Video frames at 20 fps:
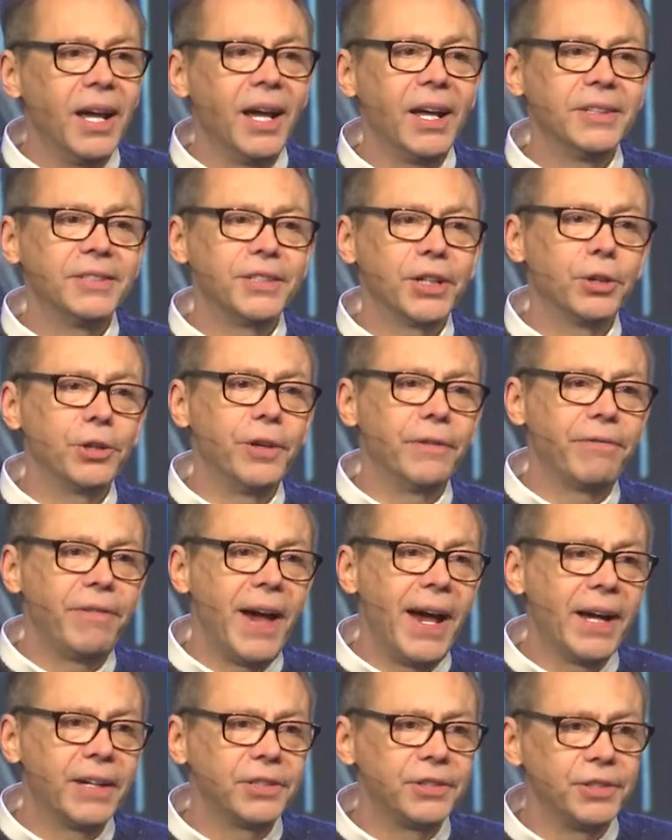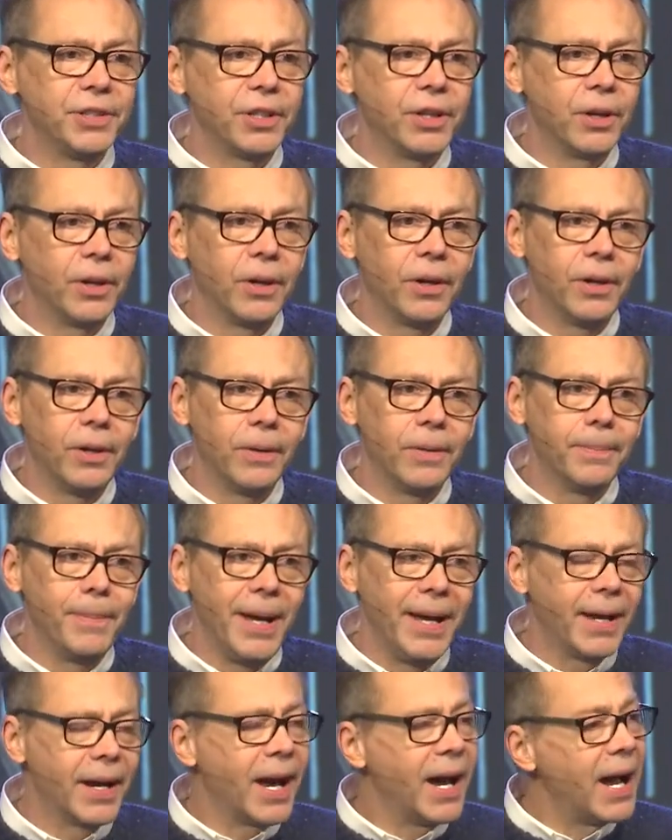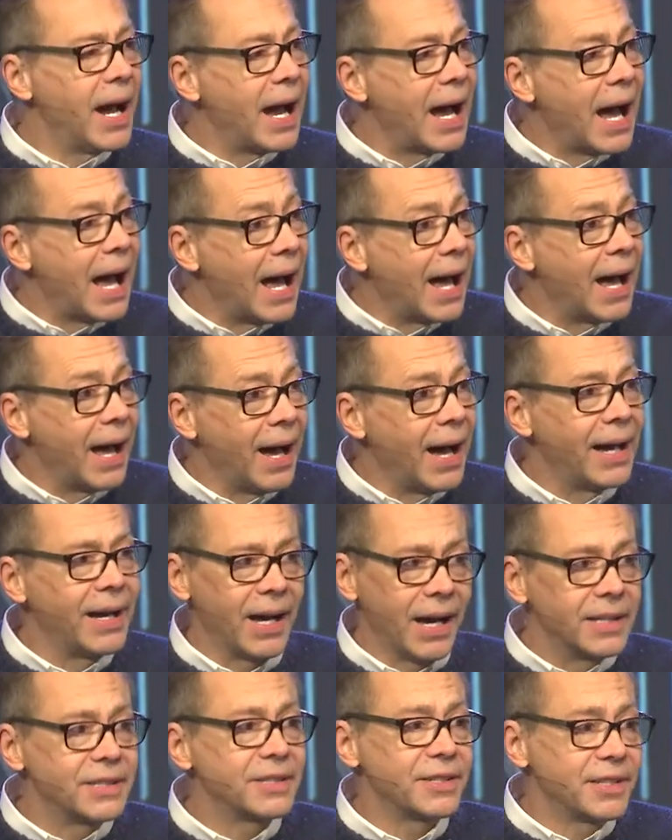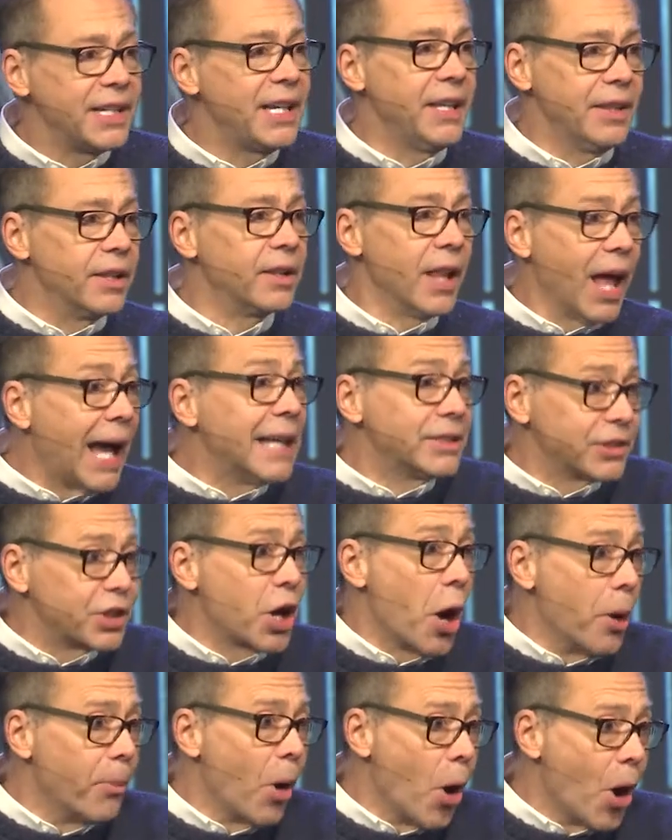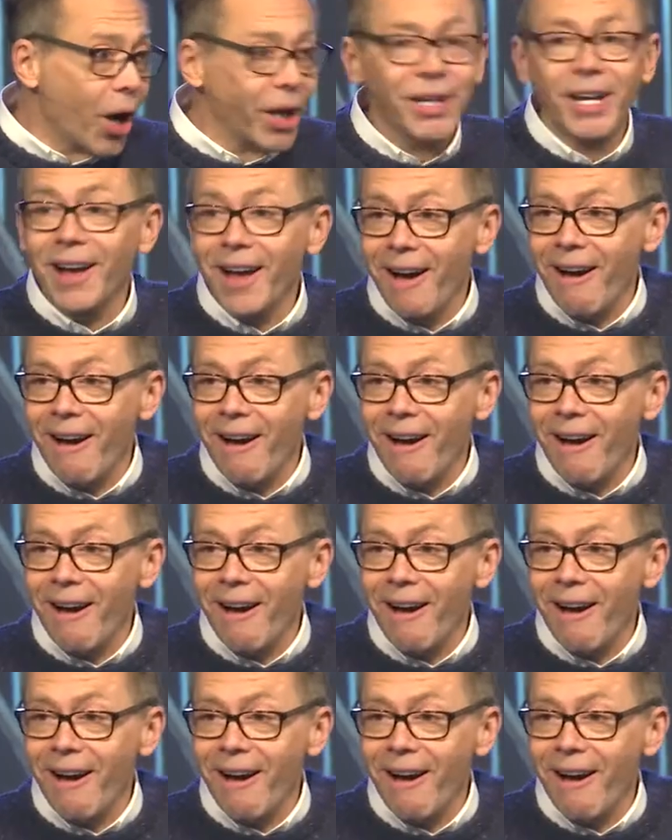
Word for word: Until you fast, you go, oh, man, I, I, I see. The lights come on.